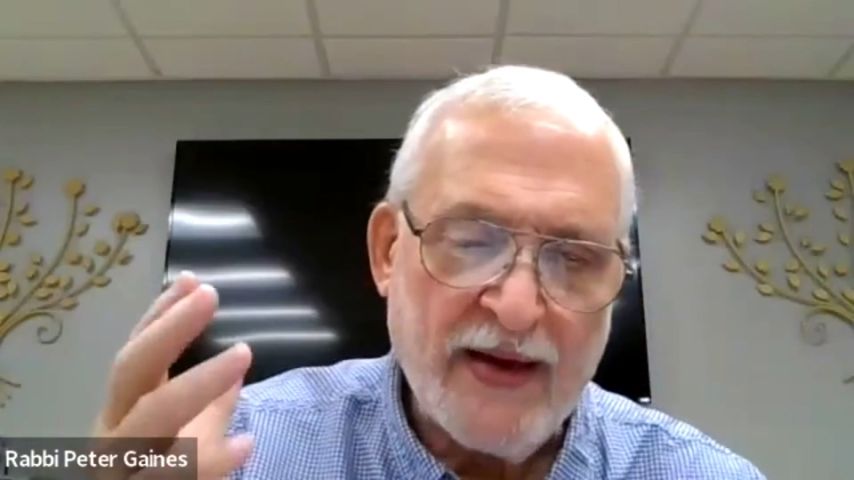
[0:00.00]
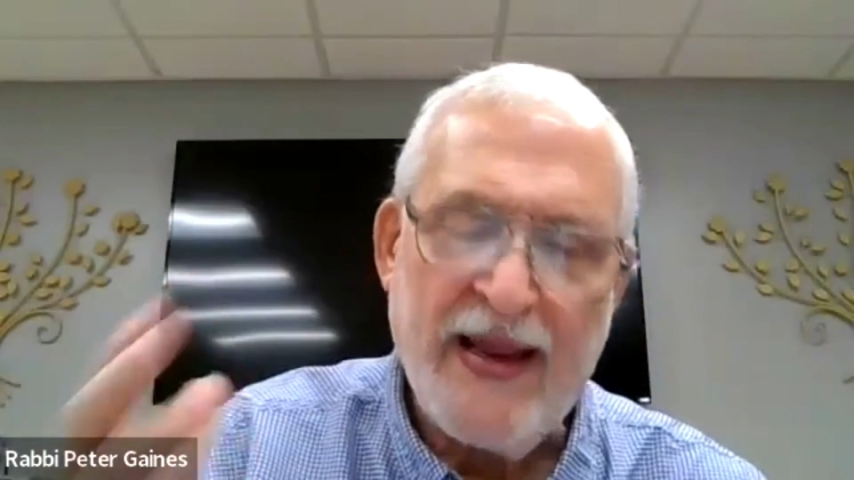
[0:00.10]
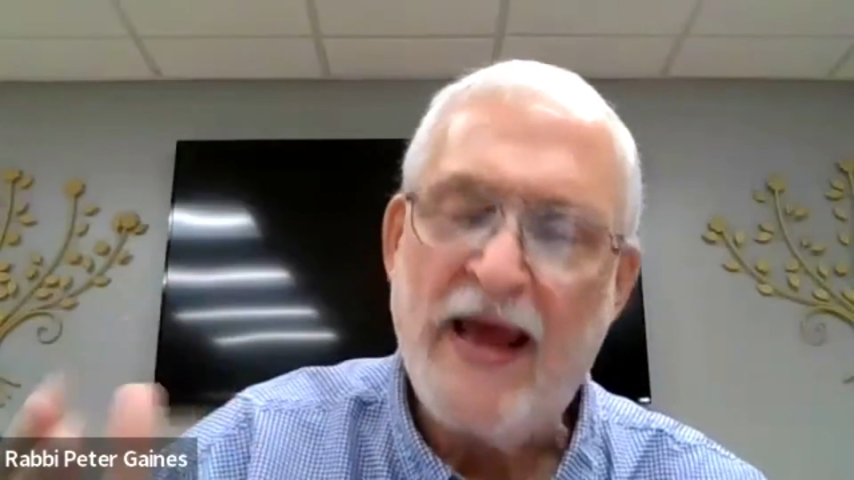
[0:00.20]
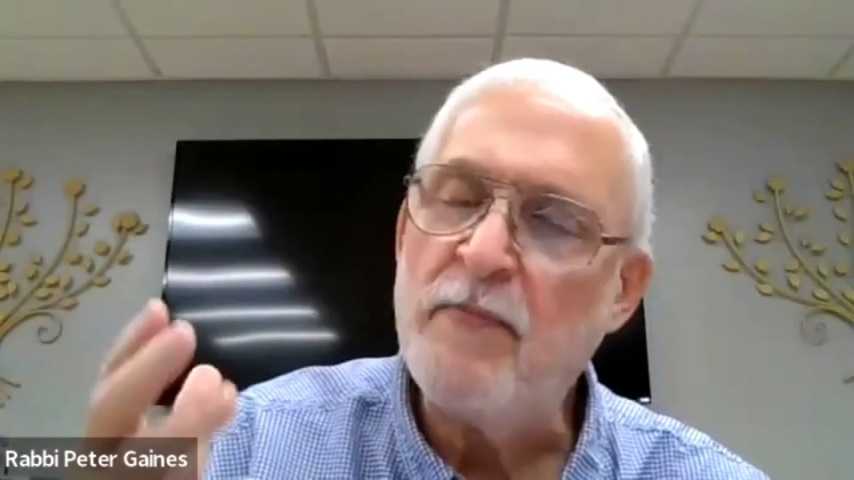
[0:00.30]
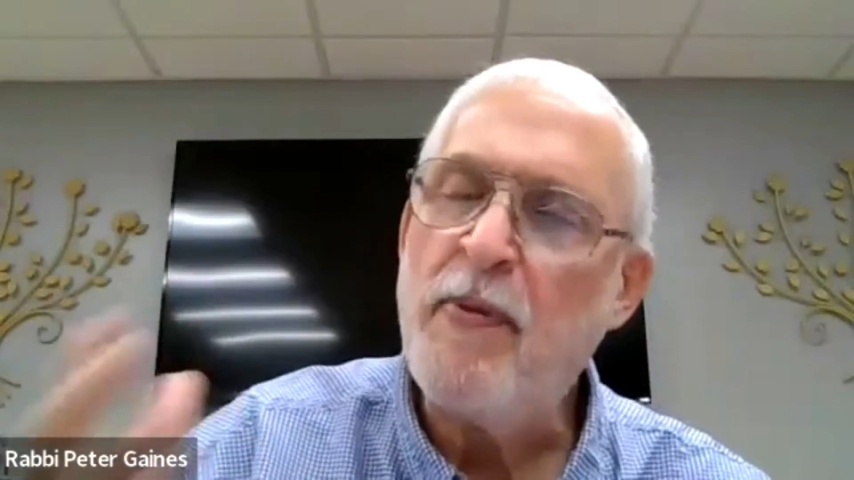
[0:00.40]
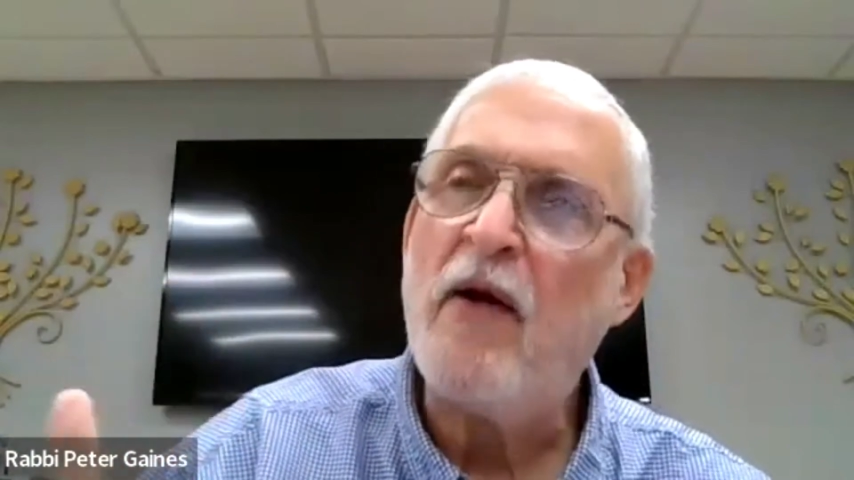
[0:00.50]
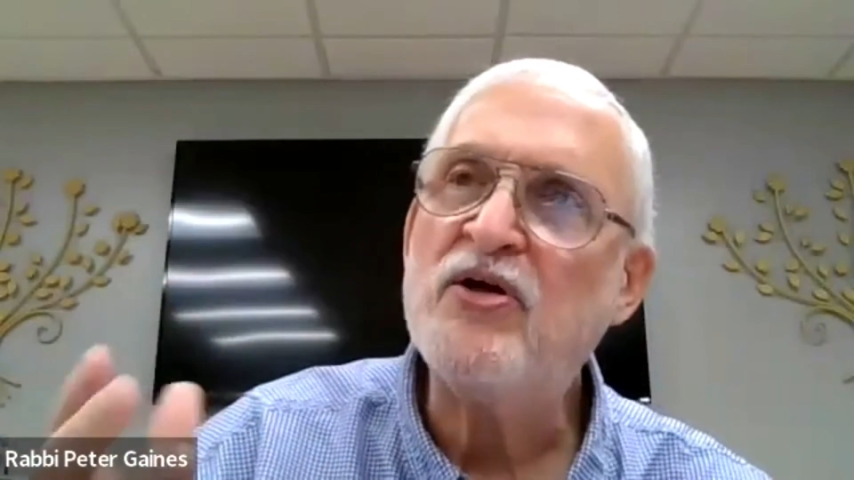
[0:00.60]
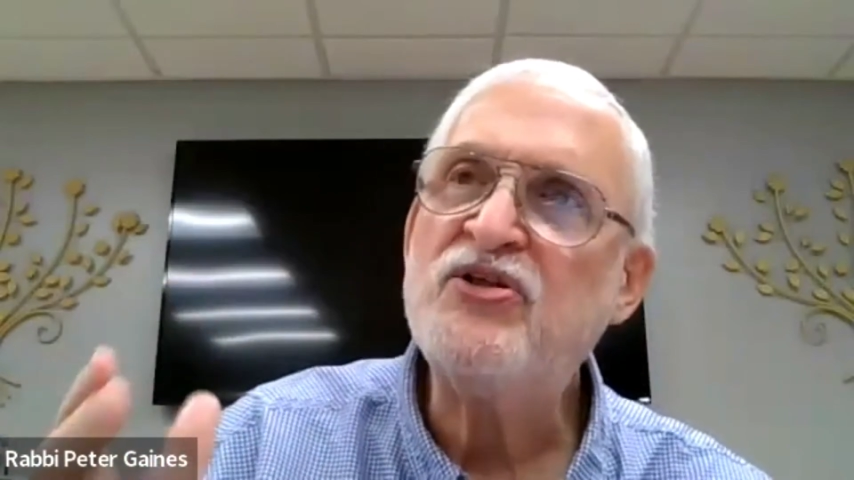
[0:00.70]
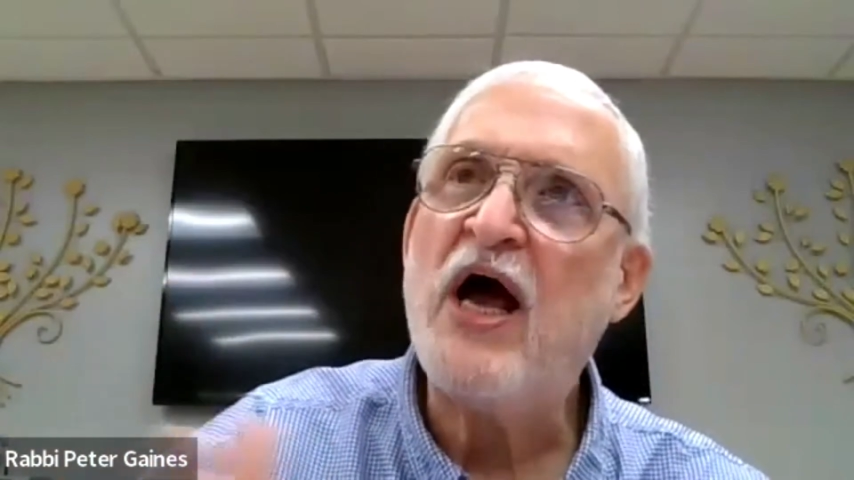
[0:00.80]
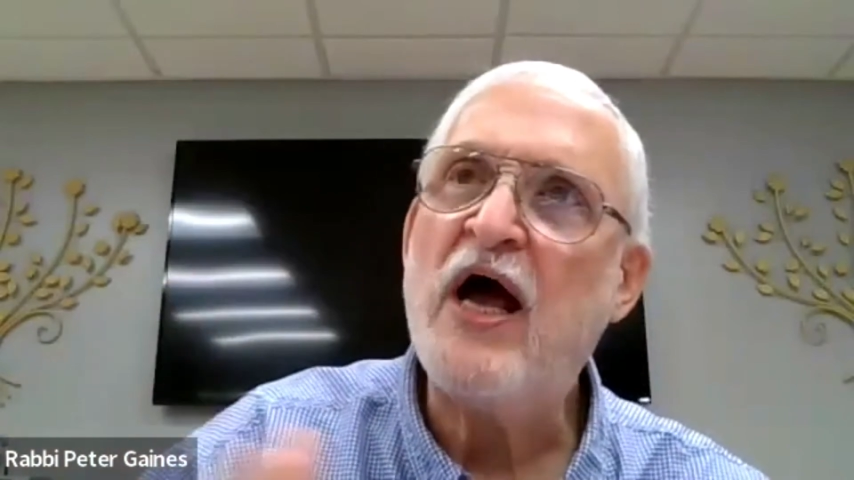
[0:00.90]
Again, the
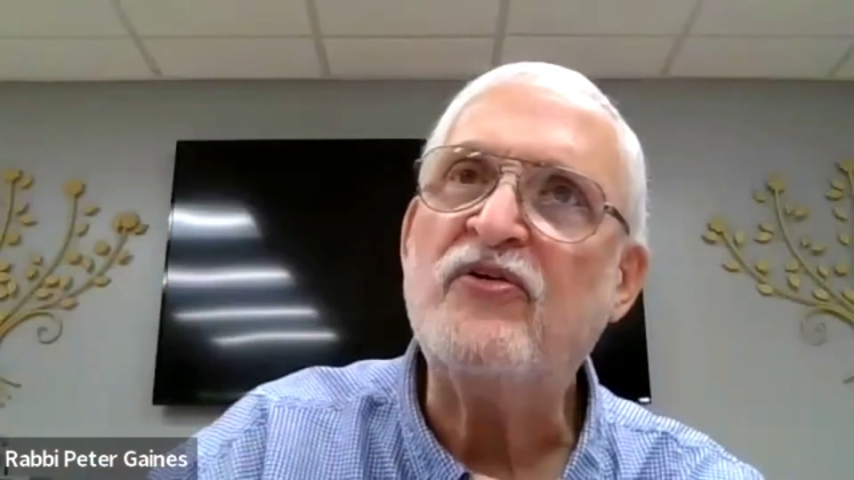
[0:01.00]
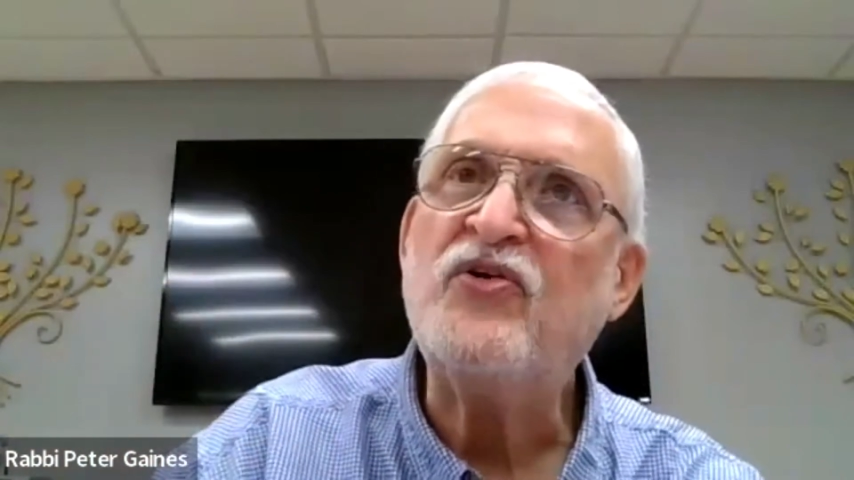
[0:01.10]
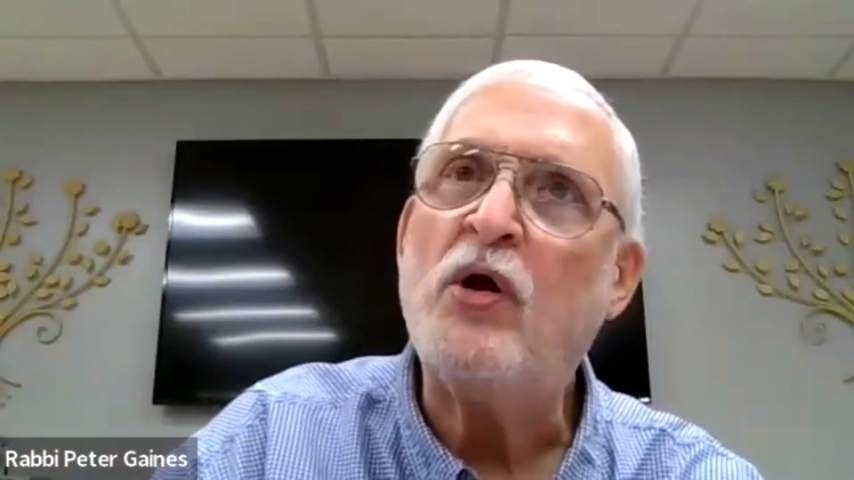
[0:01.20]
parashah is